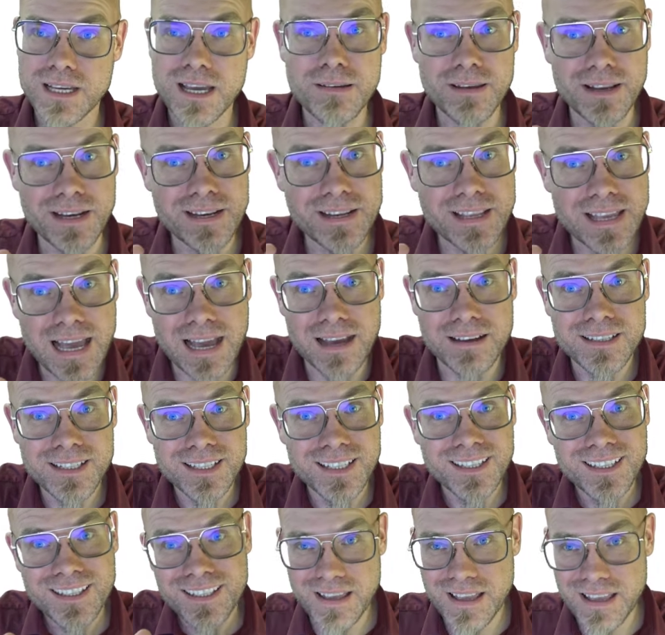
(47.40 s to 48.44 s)
I mean, yeah,
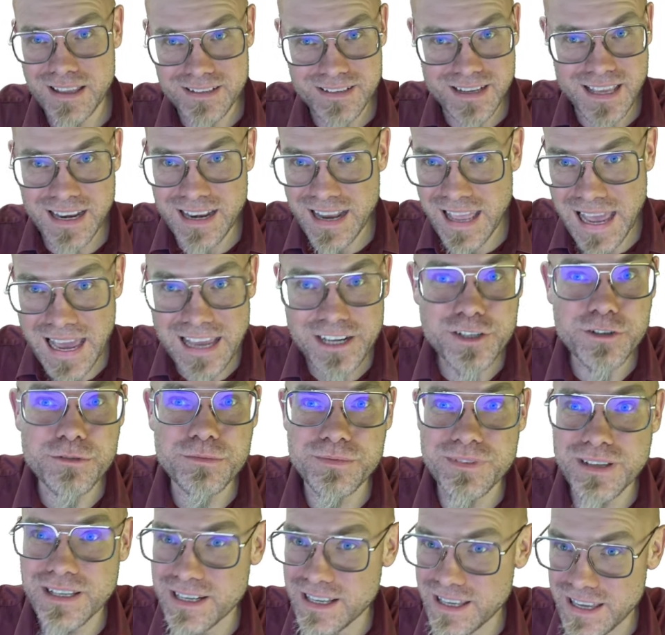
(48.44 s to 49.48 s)
it, it had
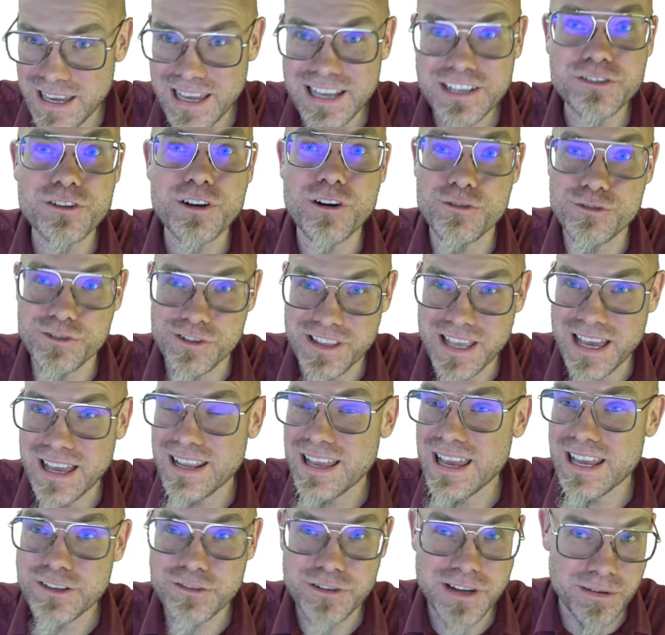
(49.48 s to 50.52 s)
to it had to go to that.
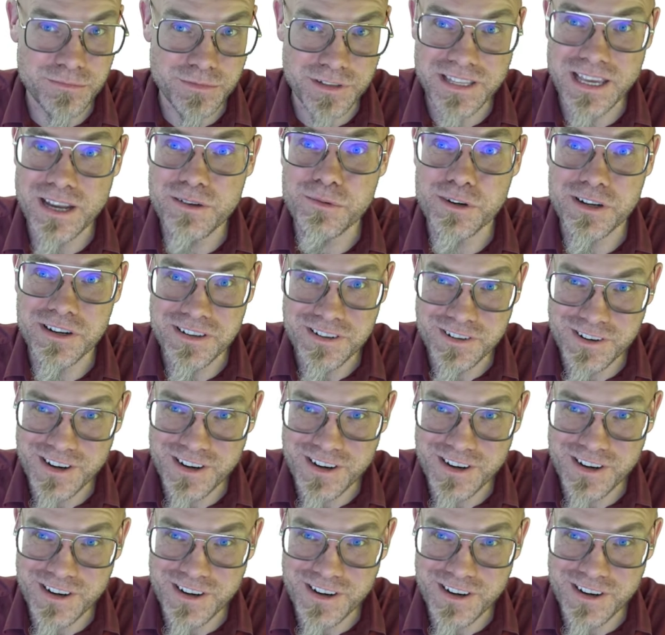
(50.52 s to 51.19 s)
It had to come to that one,